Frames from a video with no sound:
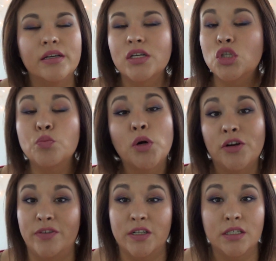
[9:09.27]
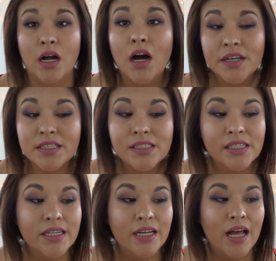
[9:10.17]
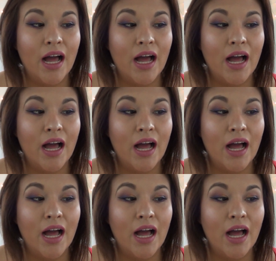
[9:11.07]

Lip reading: it's perfect. Honestly,